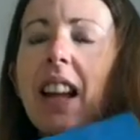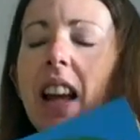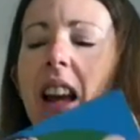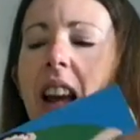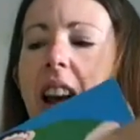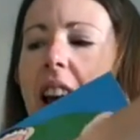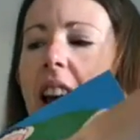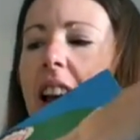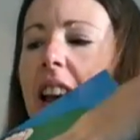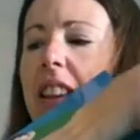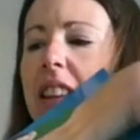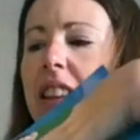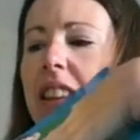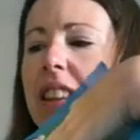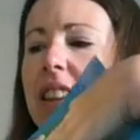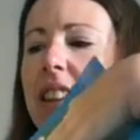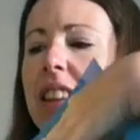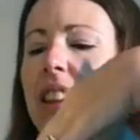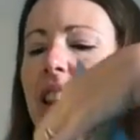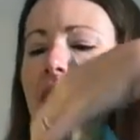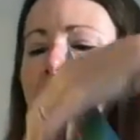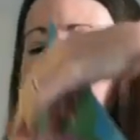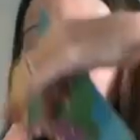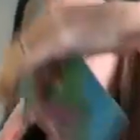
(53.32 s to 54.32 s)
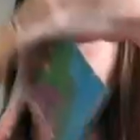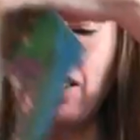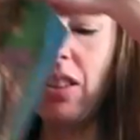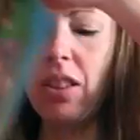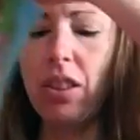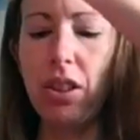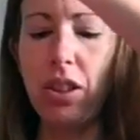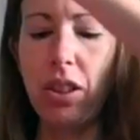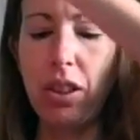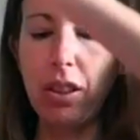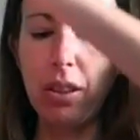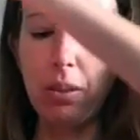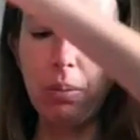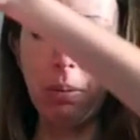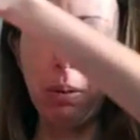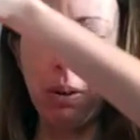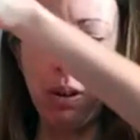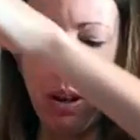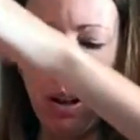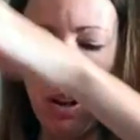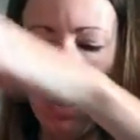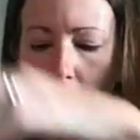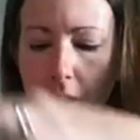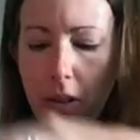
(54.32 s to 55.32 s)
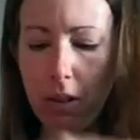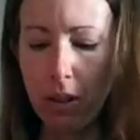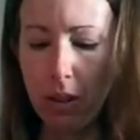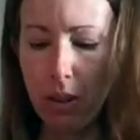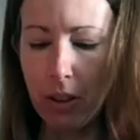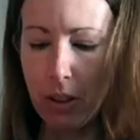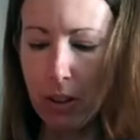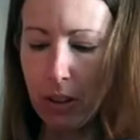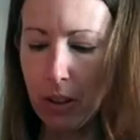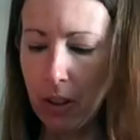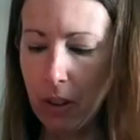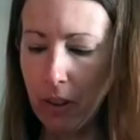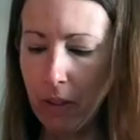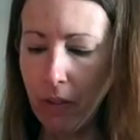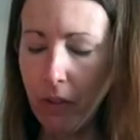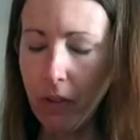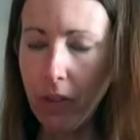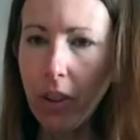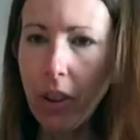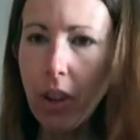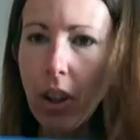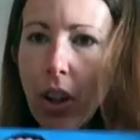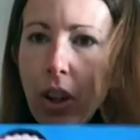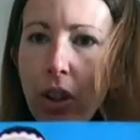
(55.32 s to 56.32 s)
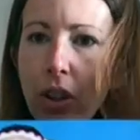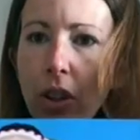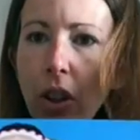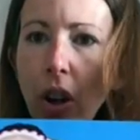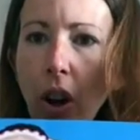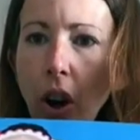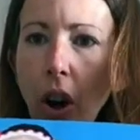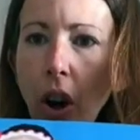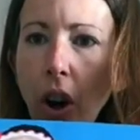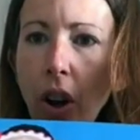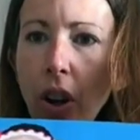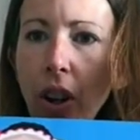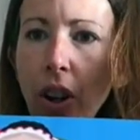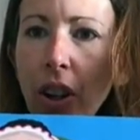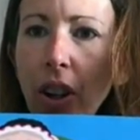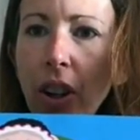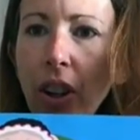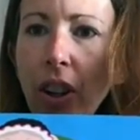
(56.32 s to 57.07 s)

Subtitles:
And then she swallowed a dog.